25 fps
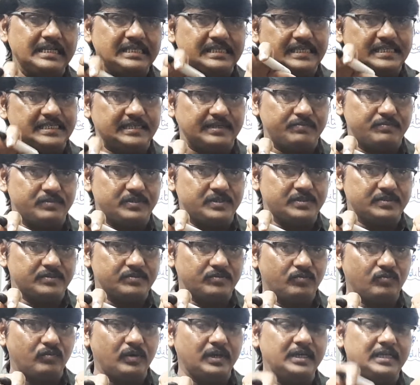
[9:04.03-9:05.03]
systems,
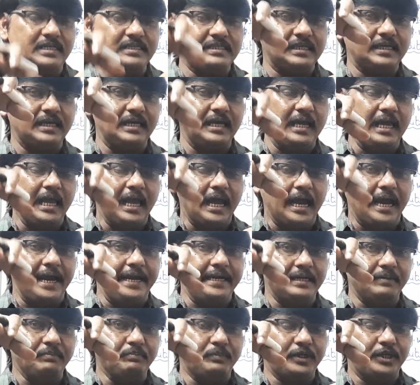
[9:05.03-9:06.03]
one is a high
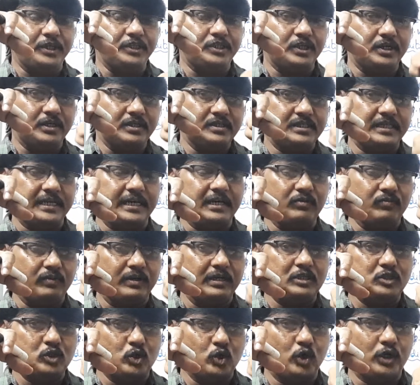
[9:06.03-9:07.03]
temperature, second one
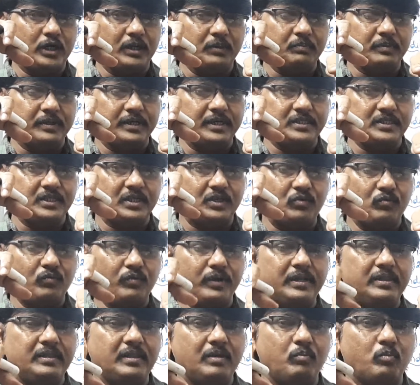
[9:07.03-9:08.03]
is low temperature,
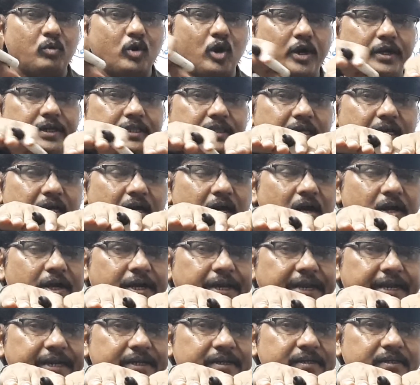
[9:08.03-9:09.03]
when they brought in the
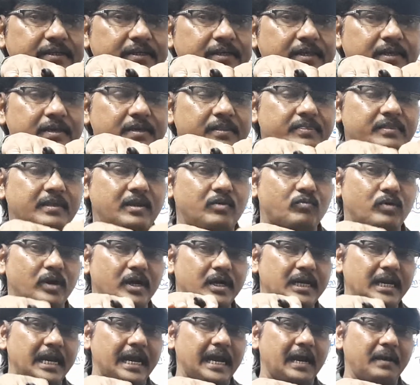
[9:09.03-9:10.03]
contact, then
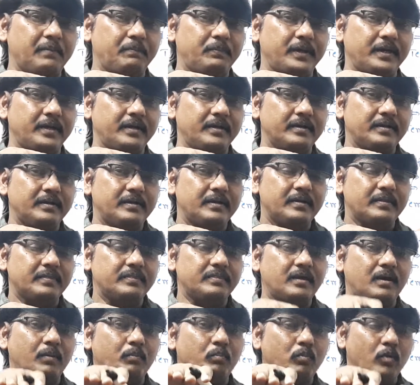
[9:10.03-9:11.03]
what will happen?
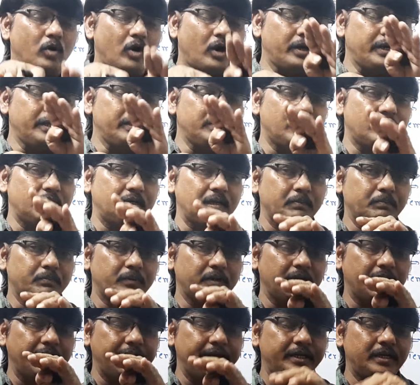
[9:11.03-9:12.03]
The body,
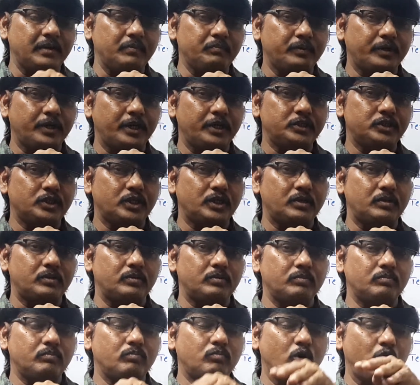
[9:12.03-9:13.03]
high temperature
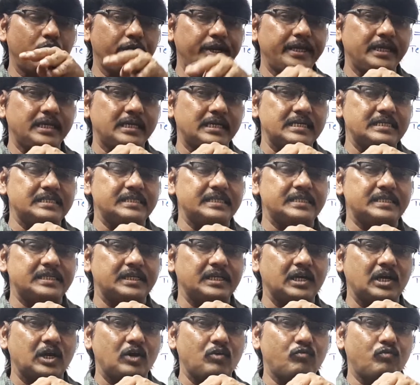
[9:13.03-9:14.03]
body
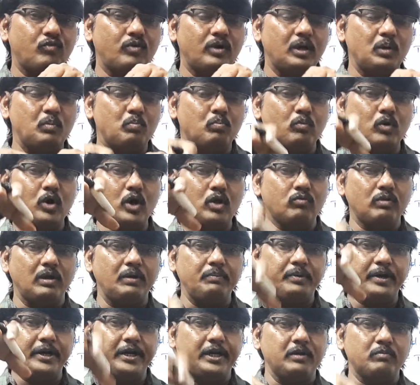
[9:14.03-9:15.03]
consisting of more
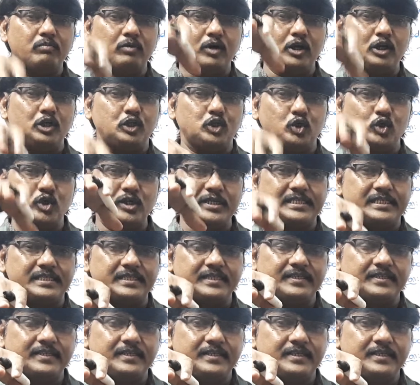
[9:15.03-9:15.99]
vibrating molecules,